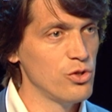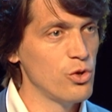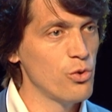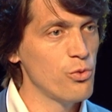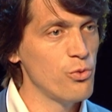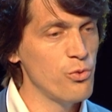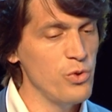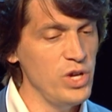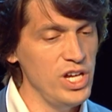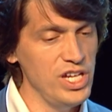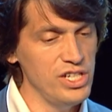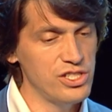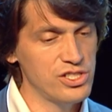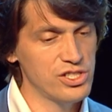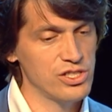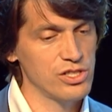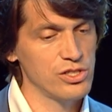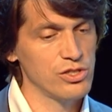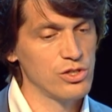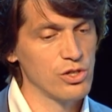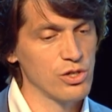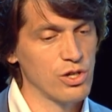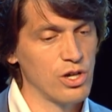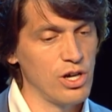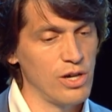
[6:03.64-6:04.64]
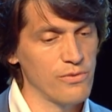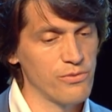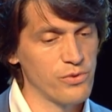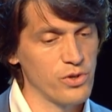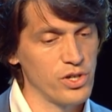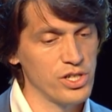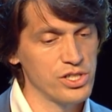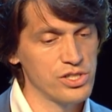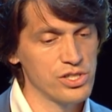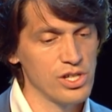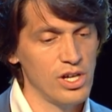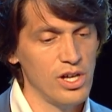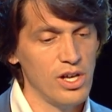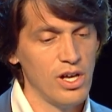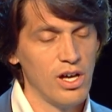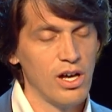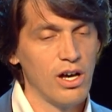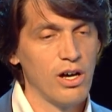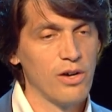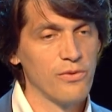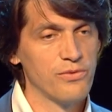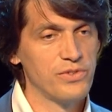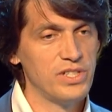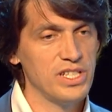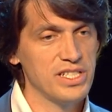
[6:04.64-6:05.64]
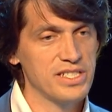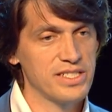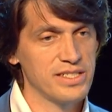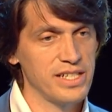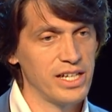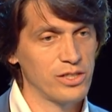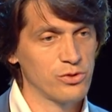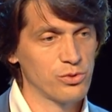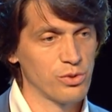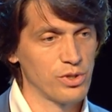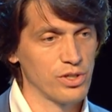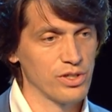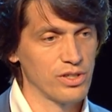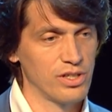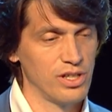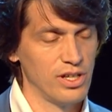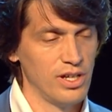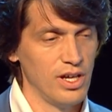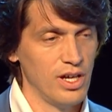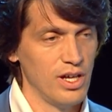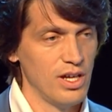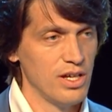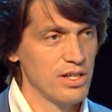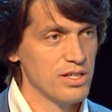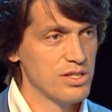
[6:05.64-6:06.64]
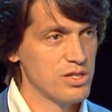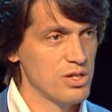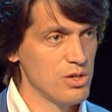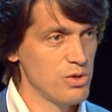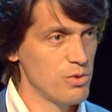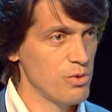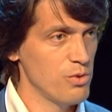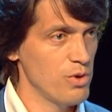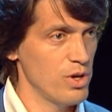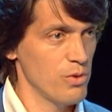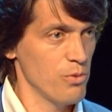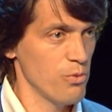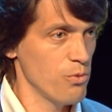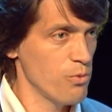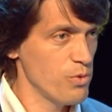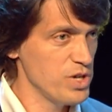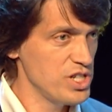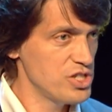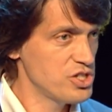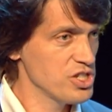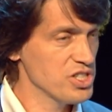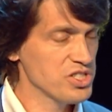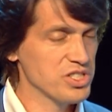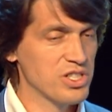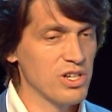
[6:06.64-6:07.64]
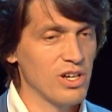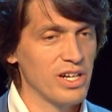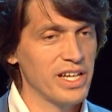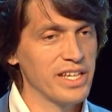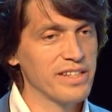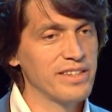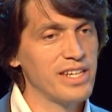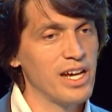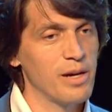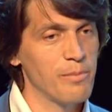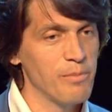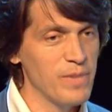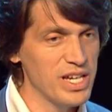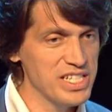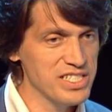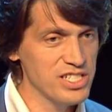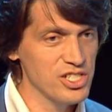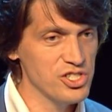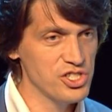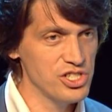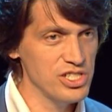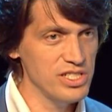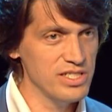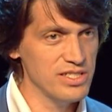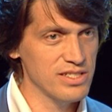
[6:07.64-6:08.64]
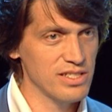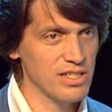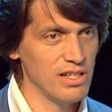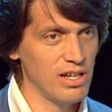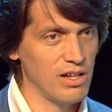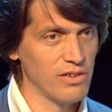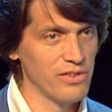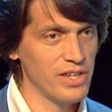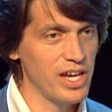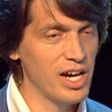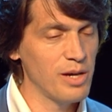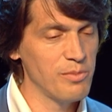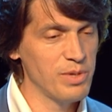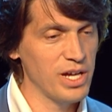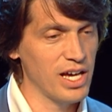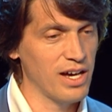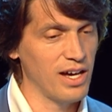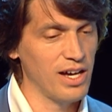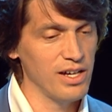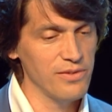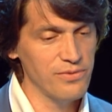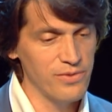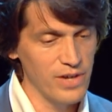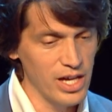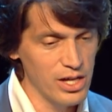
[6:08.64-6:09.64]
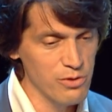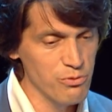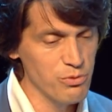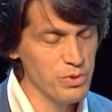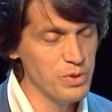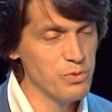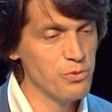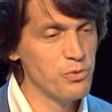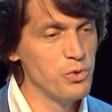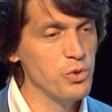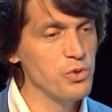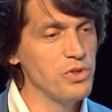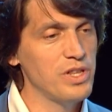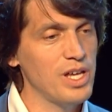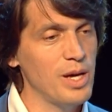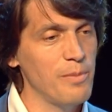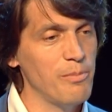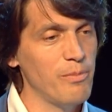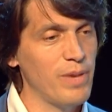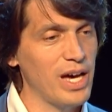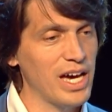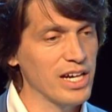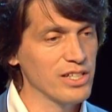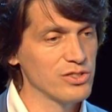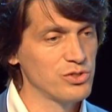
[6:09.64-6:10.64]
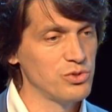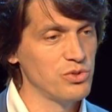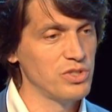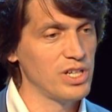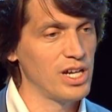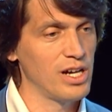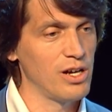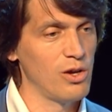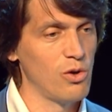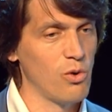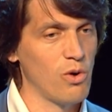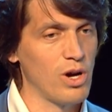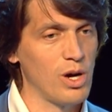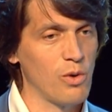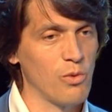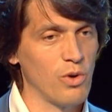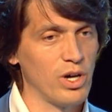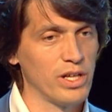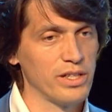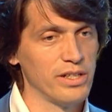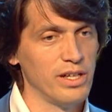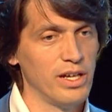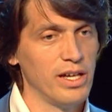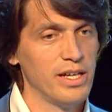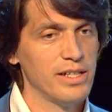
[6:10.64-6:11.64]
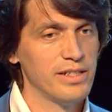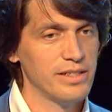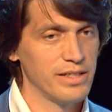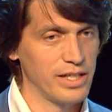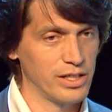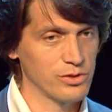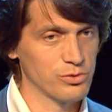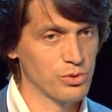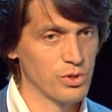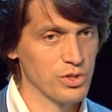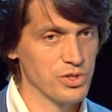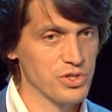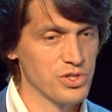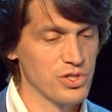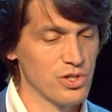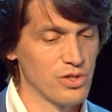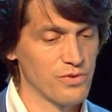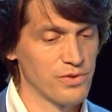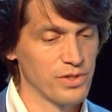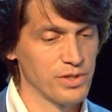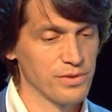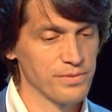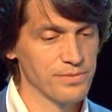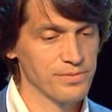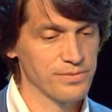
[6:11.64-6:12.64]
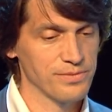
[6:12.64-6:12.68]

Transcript: the reach, the coverage of this network. So we just collect their messages on their behalf and we route them back to their LoRaWAN network server.